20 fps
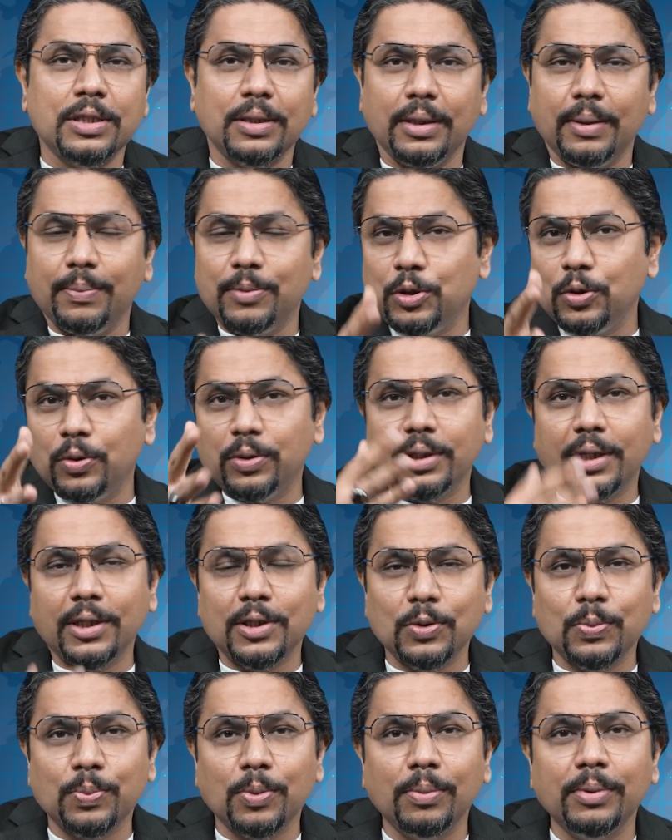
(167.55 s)
I'm sure
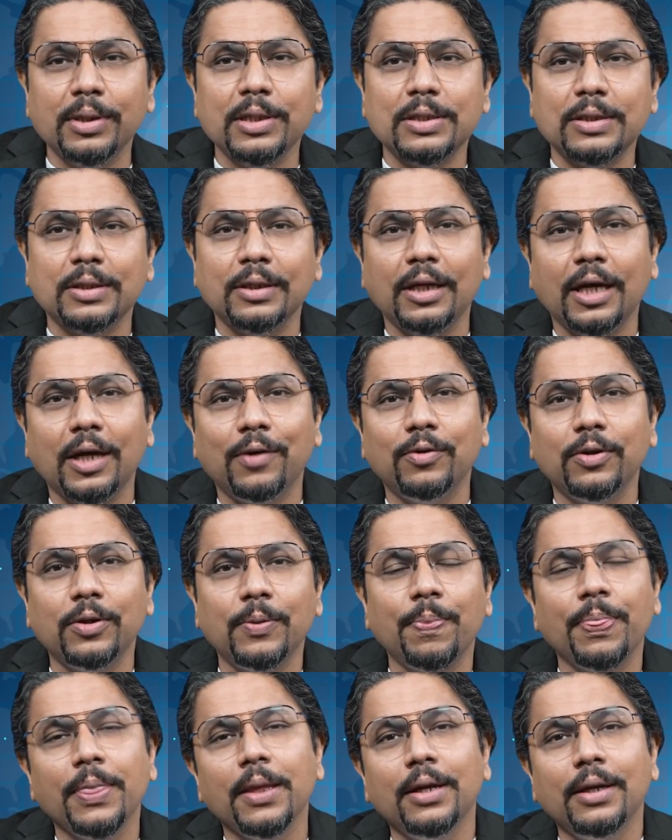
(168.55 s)
that you probably still have a
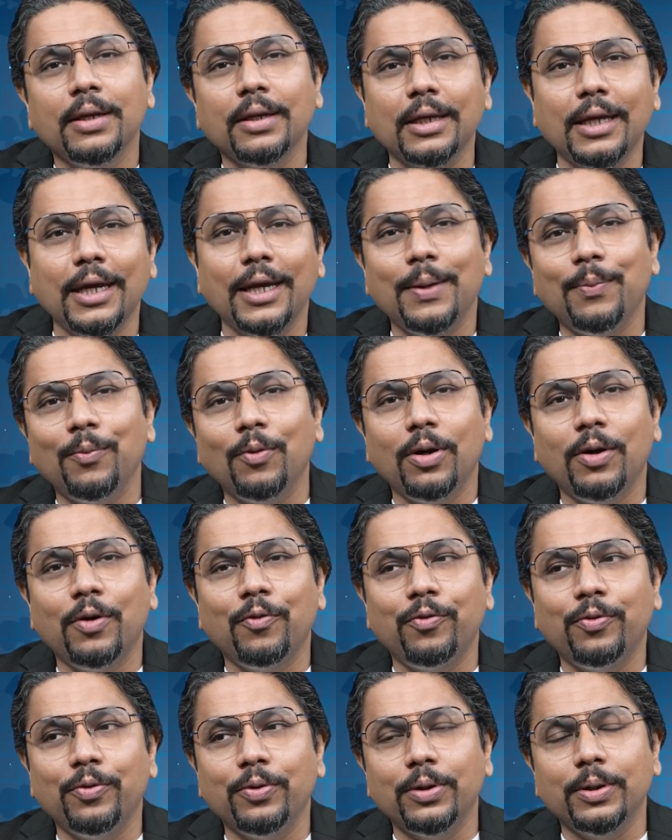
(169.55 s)
game
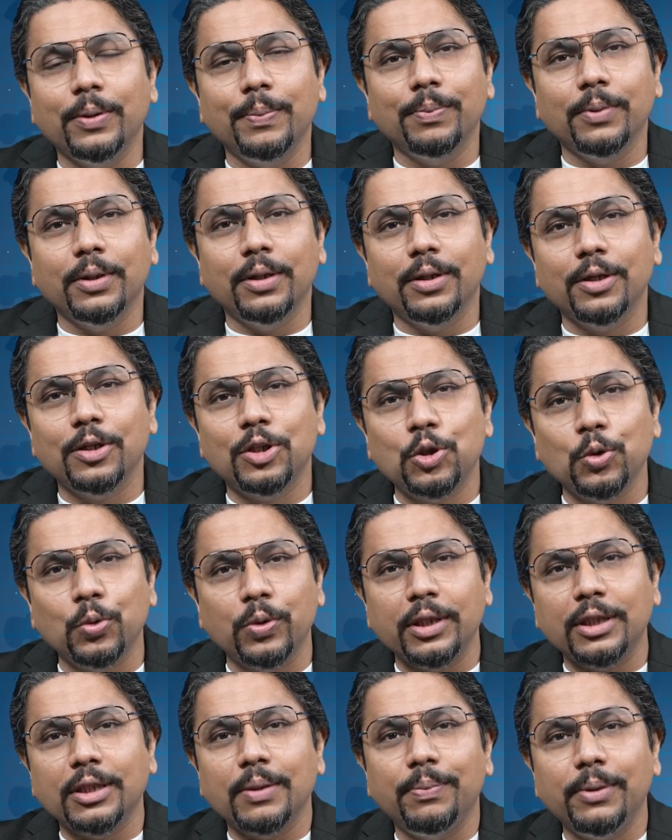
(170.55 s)
of
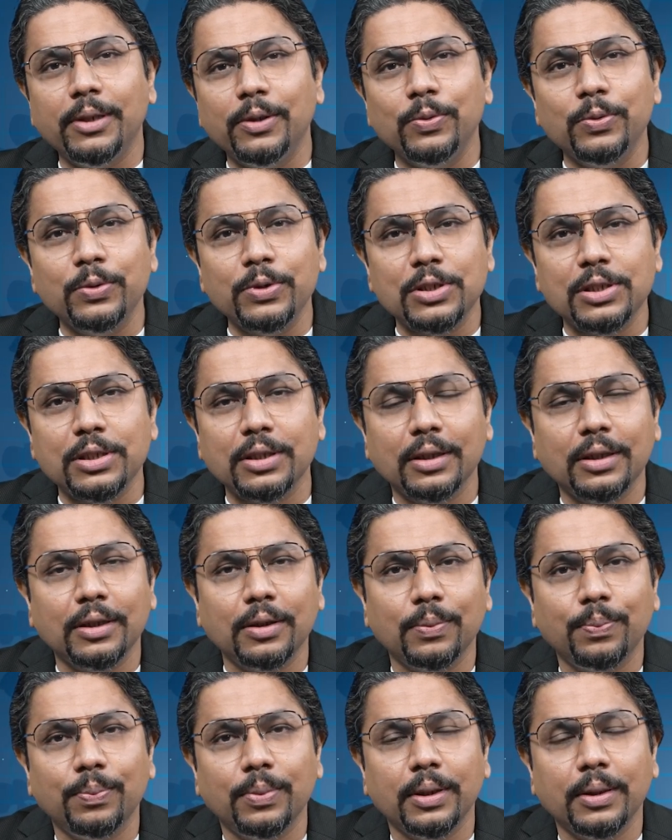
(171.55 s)
shooting the balloons,
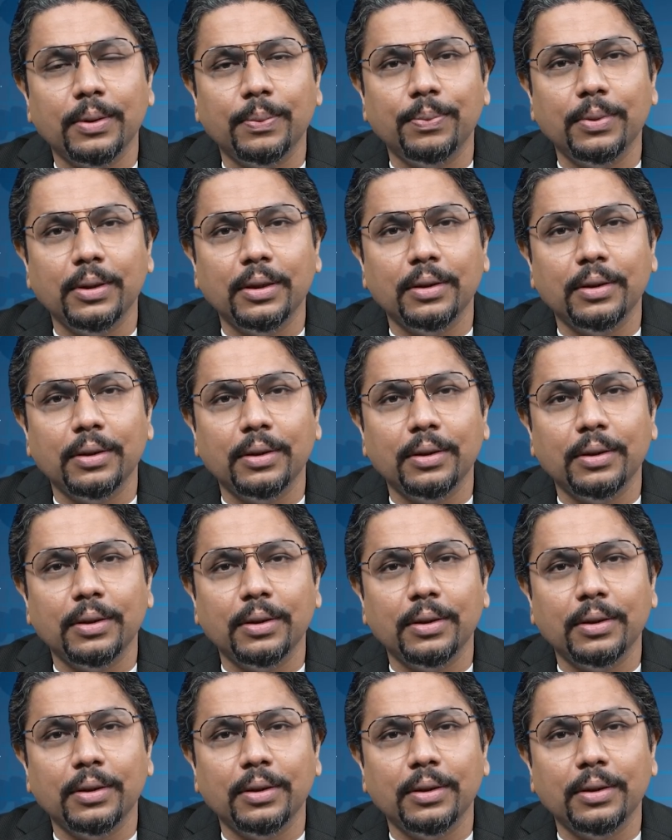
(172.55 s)
all